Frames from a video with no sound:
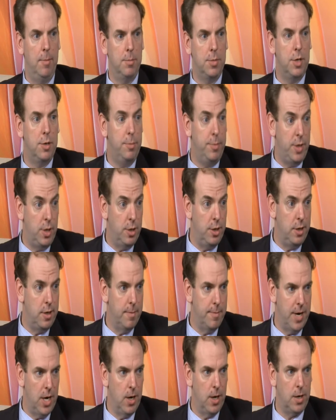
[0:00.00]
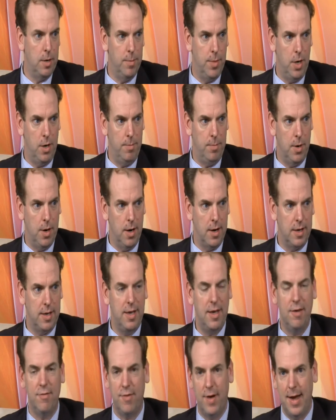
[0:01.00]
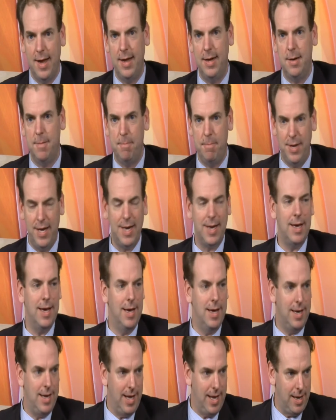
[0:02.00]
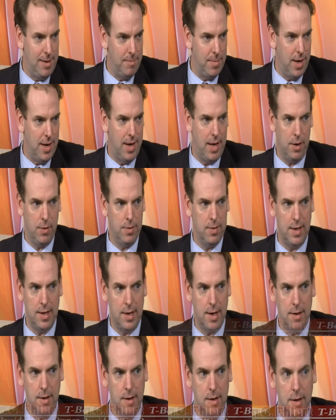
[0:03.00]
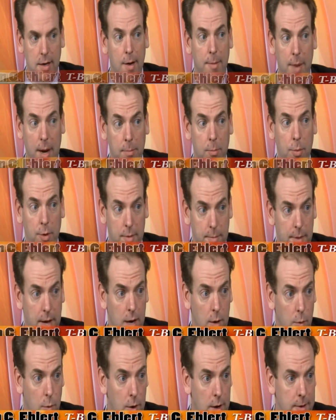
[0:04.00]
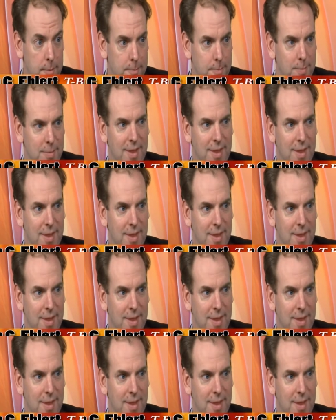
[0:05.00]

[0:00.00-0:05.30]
Community America Ballpark. If I had to pick a name, I don't think I'd come up with a better one.